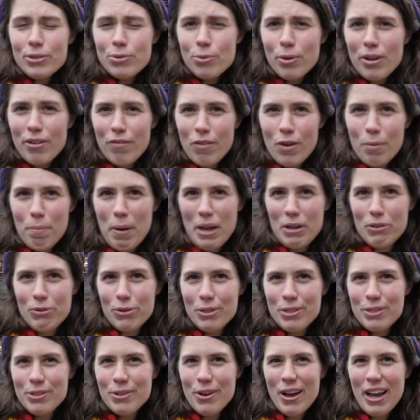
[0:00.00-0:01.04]
as one of their
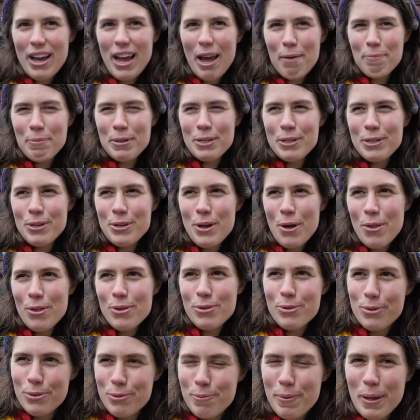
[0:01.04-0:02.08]
patrons, though I happen to know
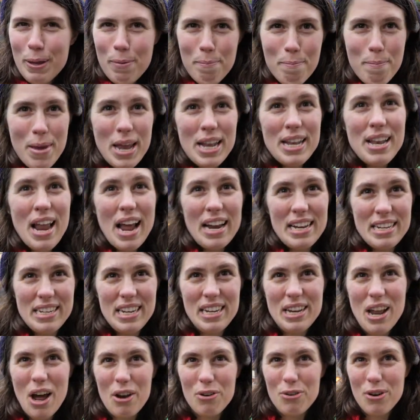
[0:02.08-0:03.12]
this is the mid
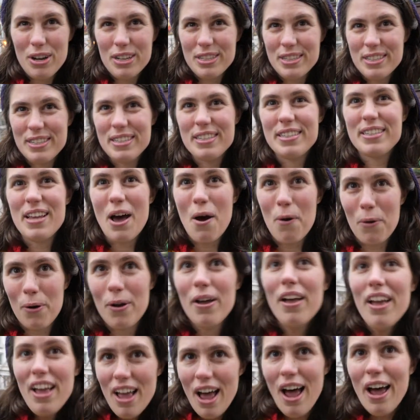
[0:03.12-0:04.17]
1900s, yeah. so
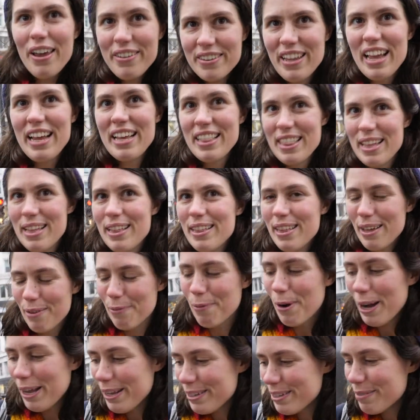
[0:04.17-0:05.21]
unlike that
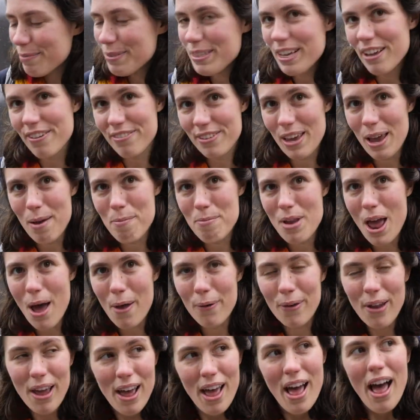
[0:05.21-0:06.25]
Wilde himself came
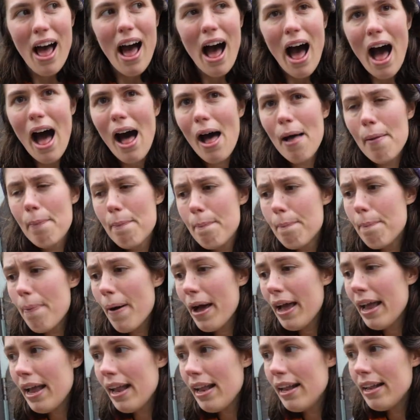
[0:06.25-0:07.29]
down. Um,
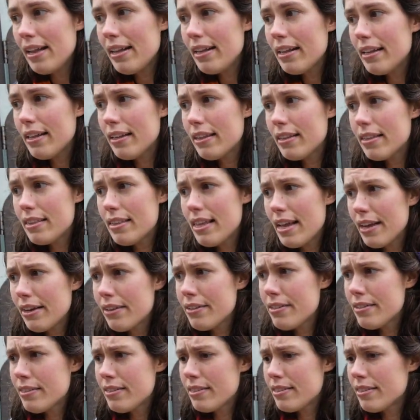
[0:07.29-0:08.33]
but
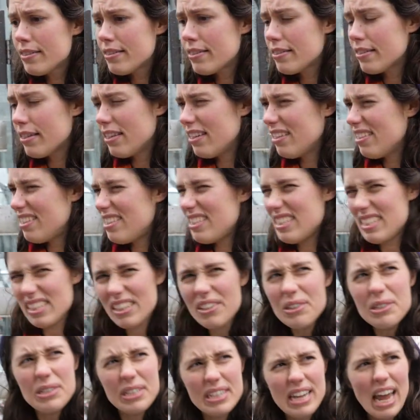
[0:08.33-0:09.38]
there's
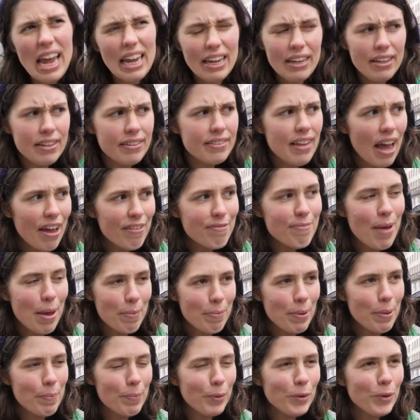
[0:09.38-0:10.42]
still today, I've met
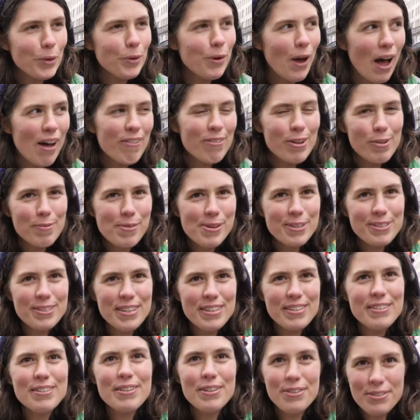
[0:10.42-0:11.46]
people who have almost
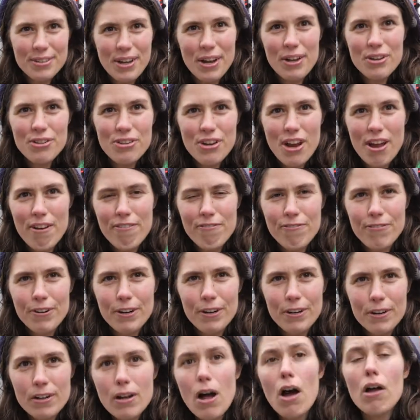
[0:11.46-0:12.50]
this nostalgia
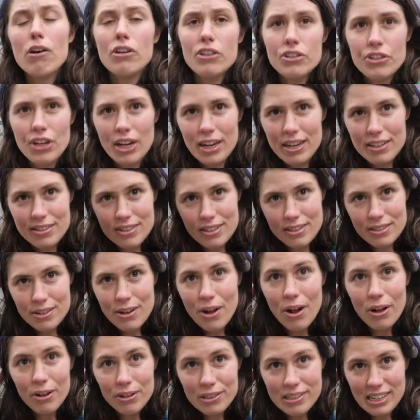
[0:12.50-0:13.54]
for cottaging, as it's
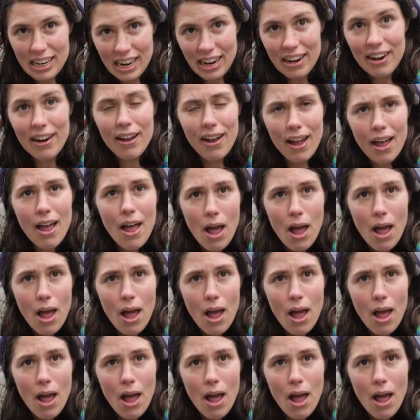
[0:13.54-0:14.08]
called here,